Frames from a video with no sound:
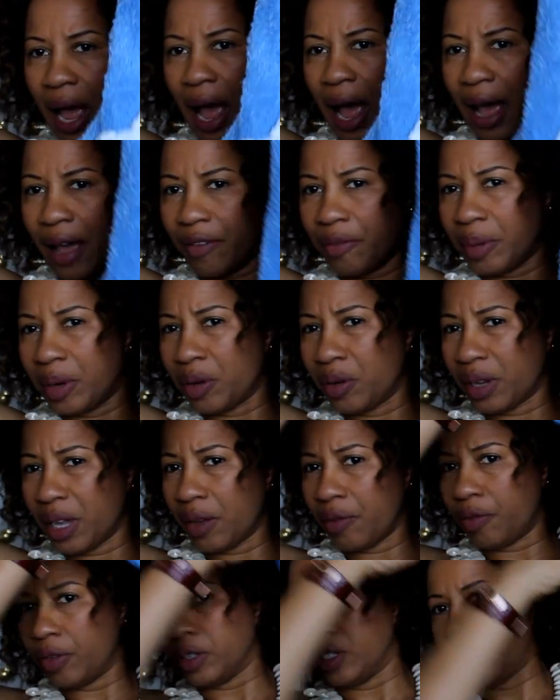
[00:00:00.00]
I've been
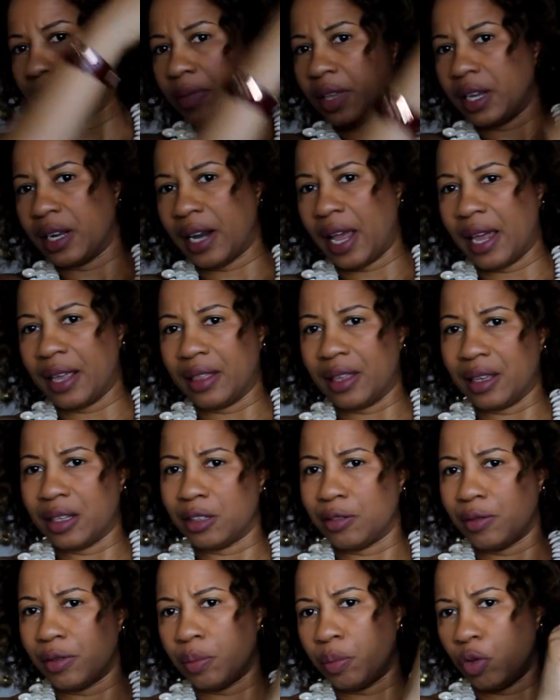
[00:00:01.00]
looking for something like
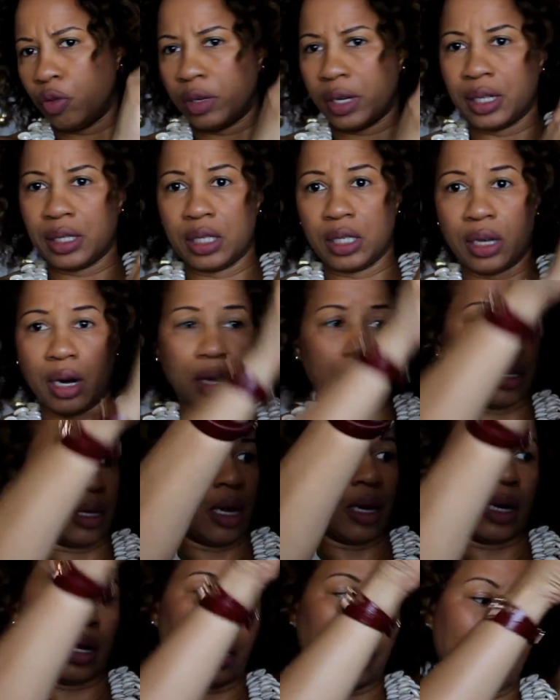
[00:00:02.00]
this with moon and stars
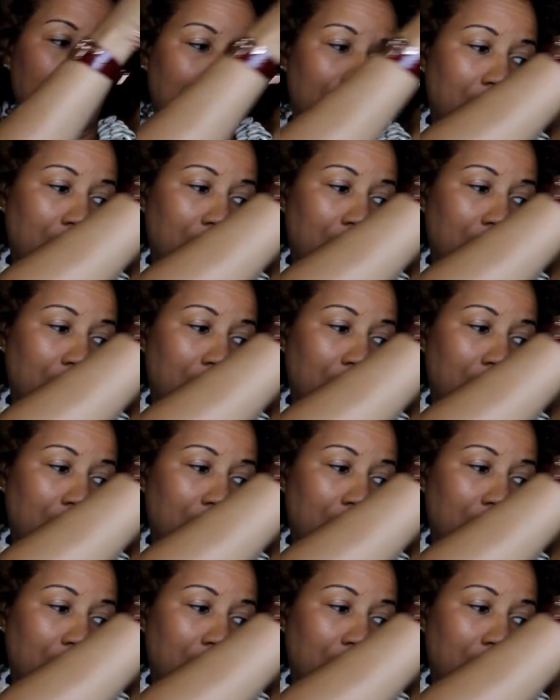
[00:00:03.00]
on it,